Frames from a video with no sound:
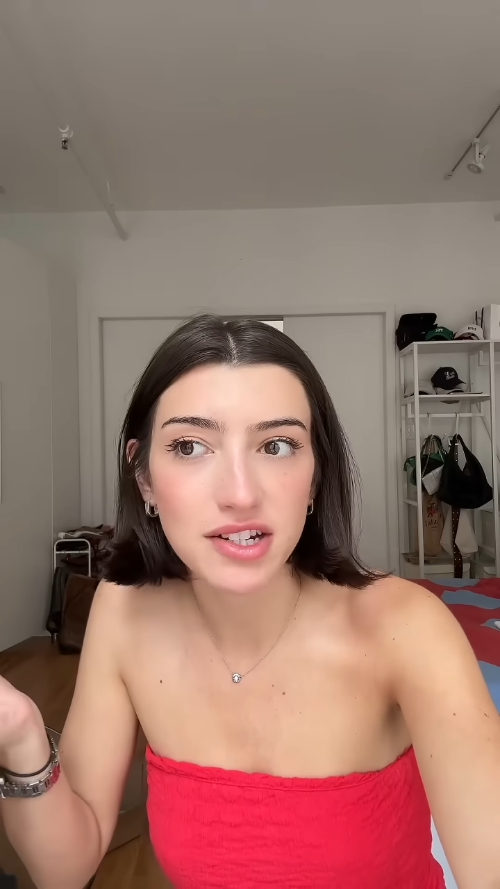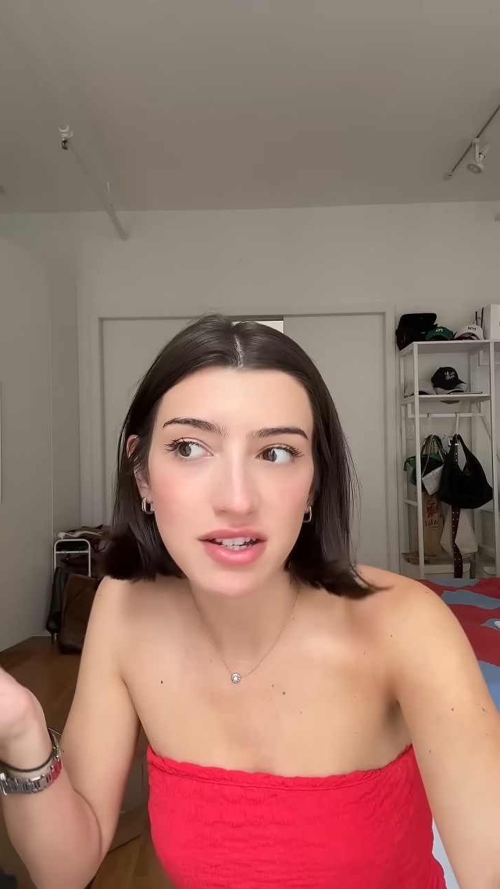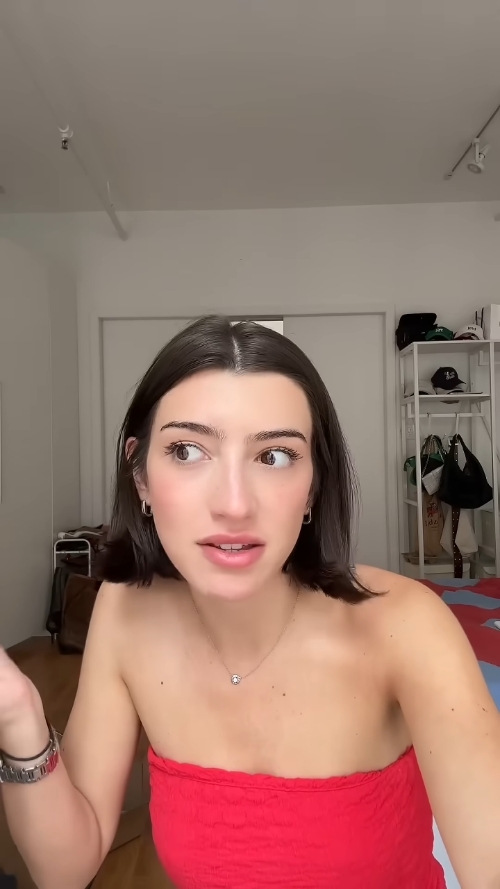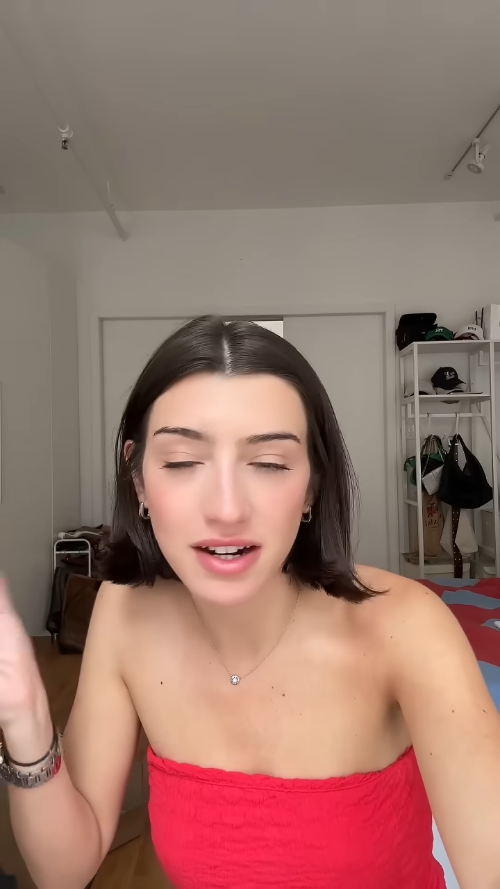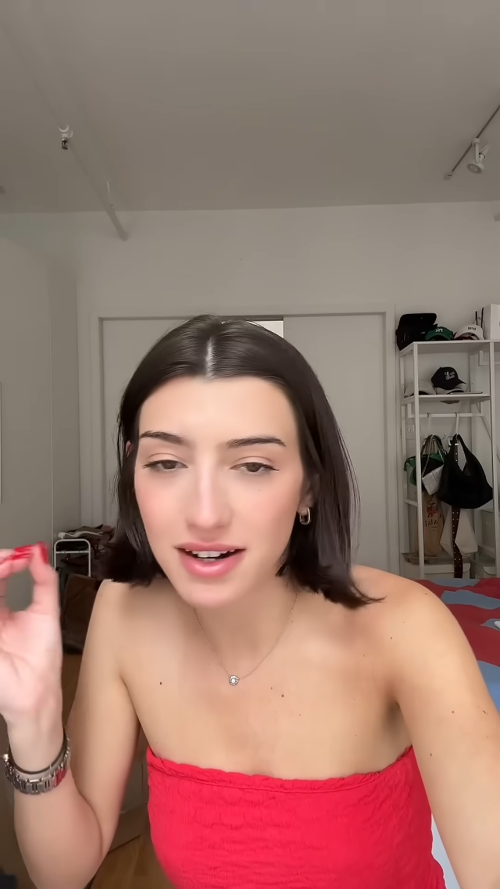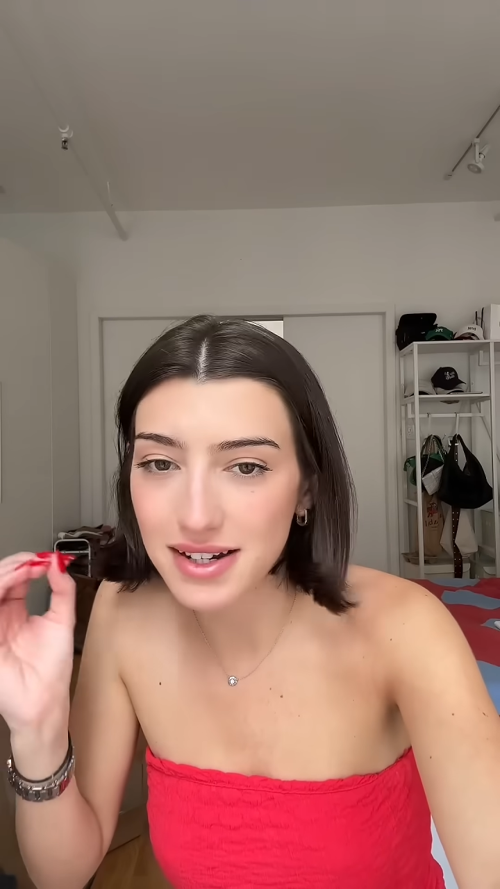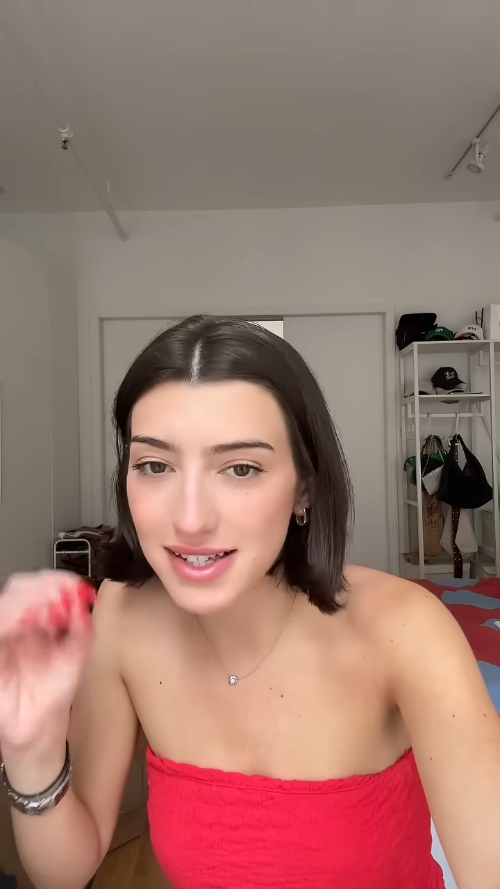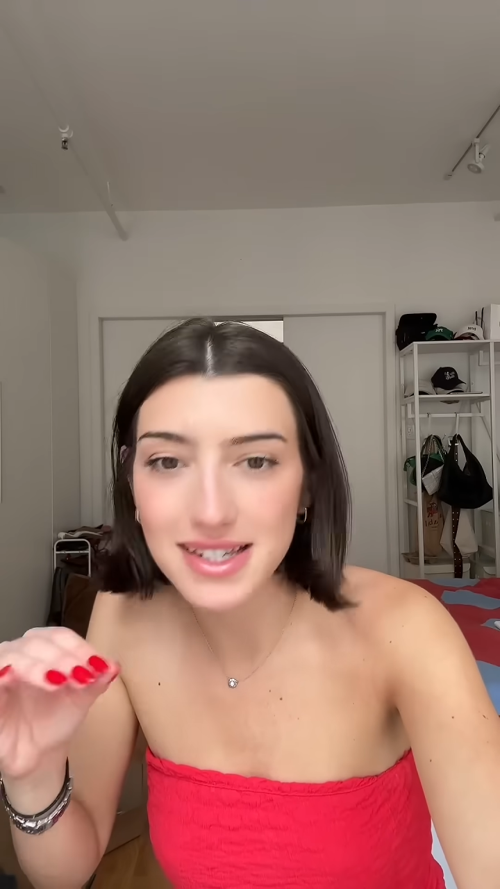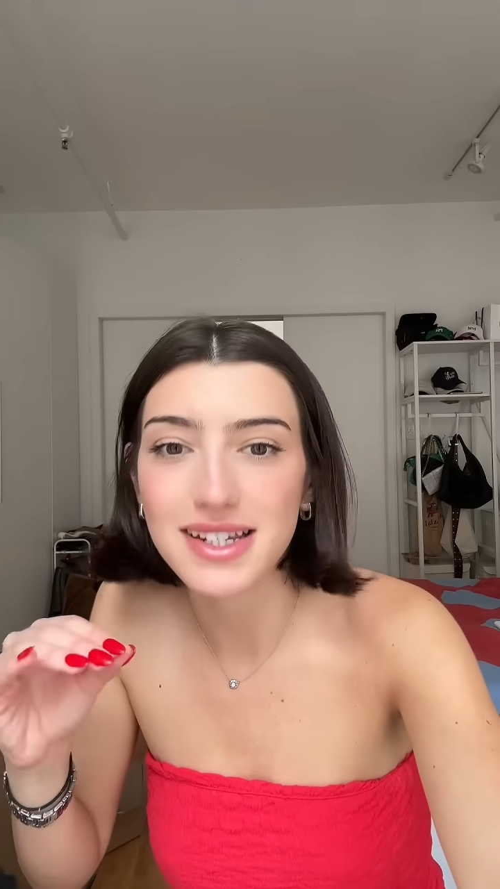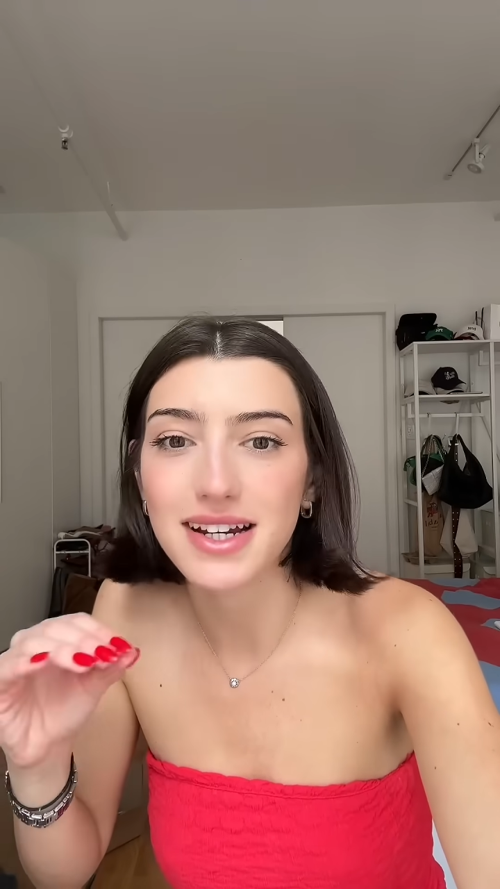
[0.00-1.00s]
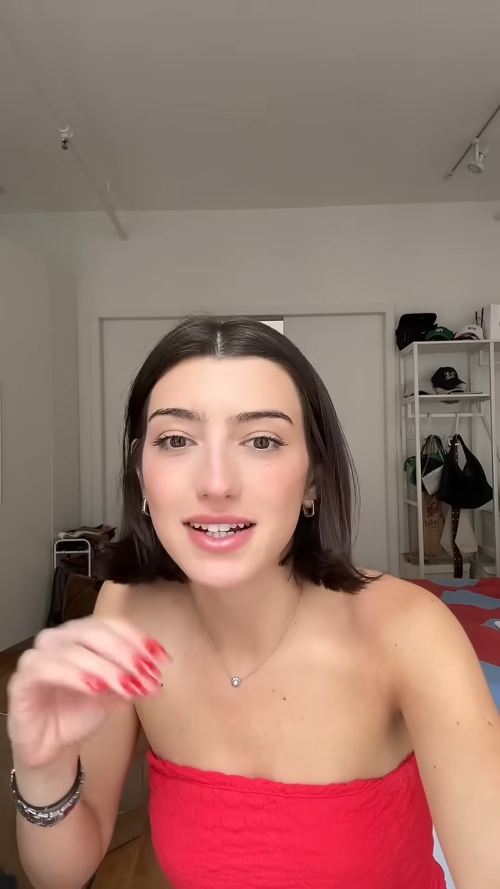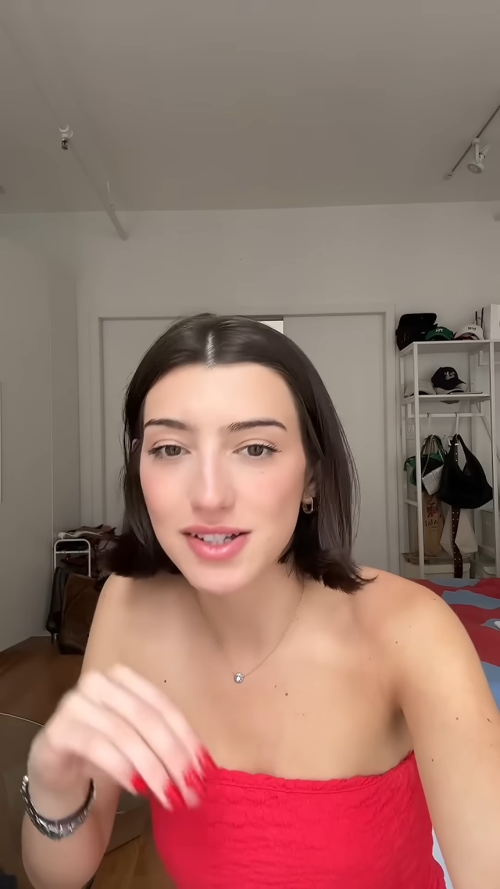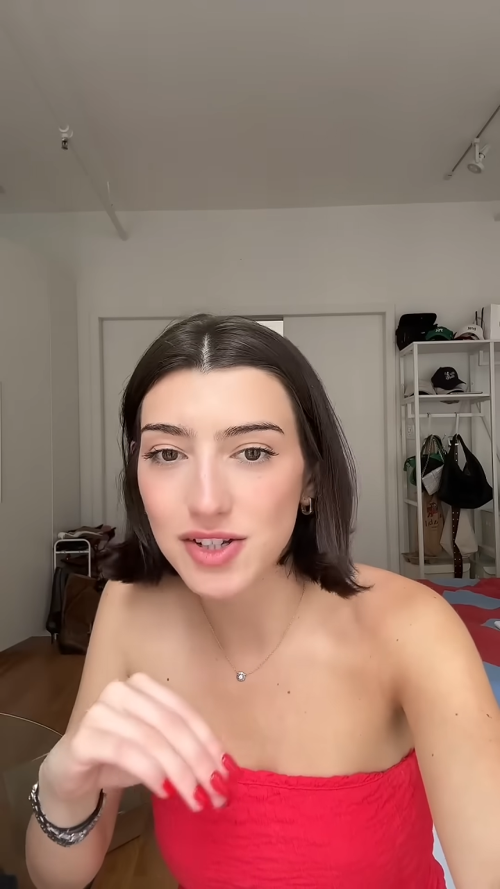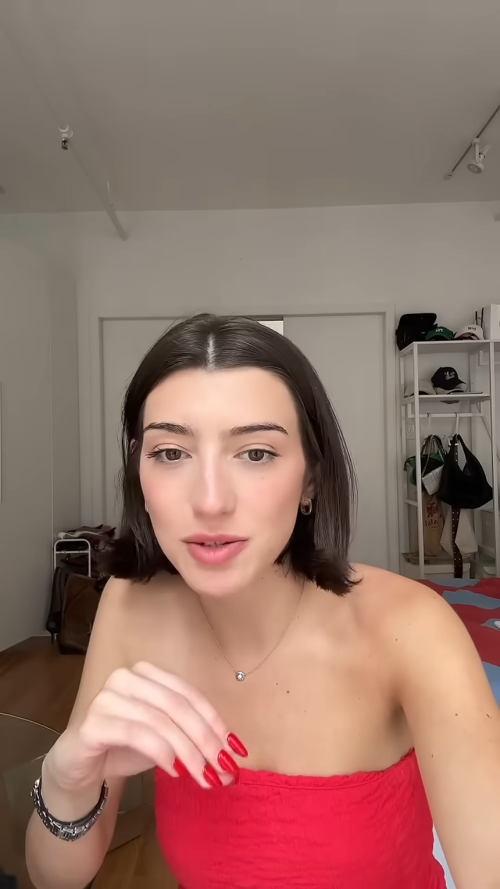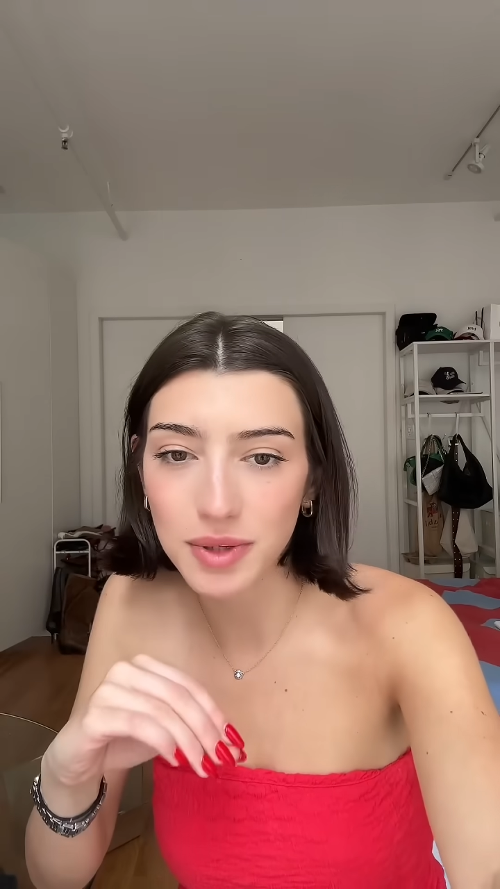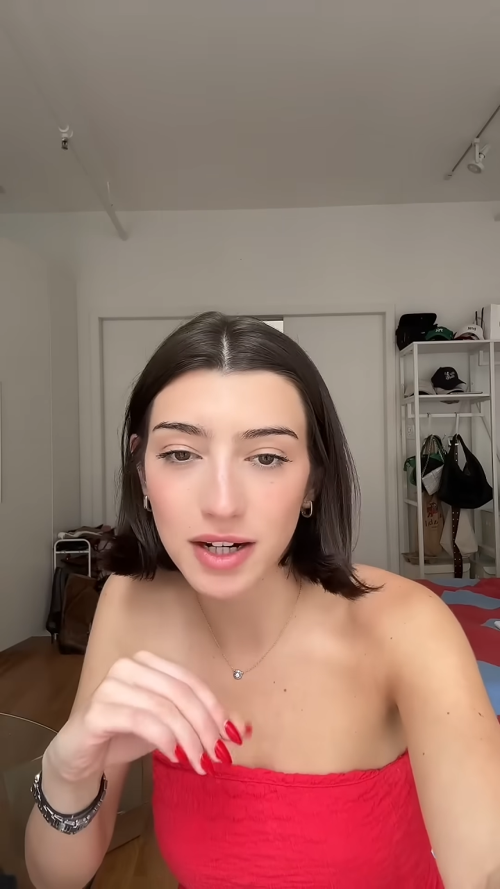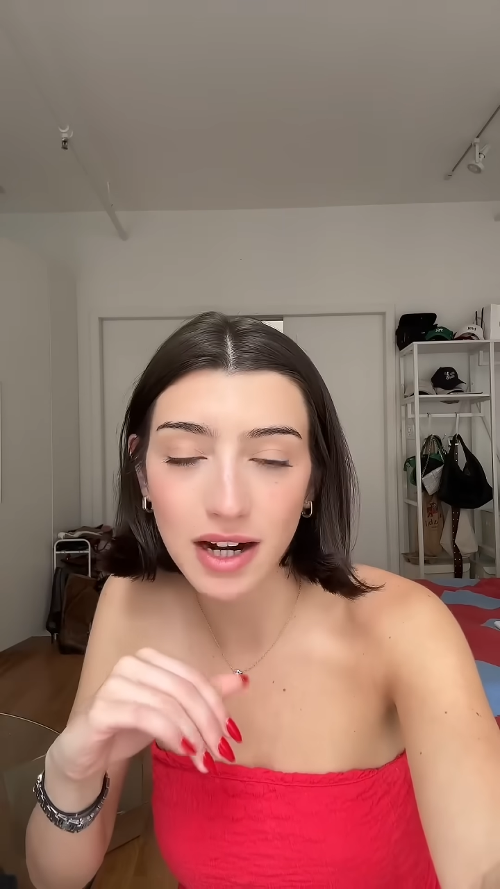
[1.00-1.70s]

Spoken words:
to their existing consumer.